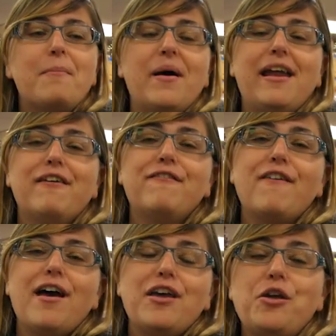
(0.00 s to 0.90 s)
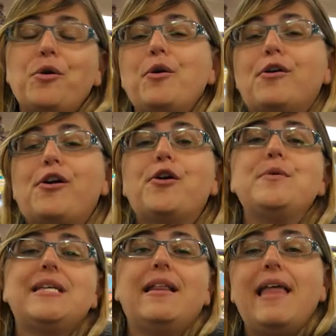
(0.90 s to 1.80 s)
But if you're
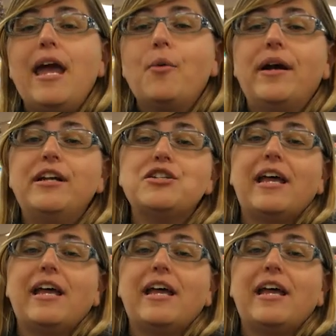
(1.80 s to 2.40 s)
using language,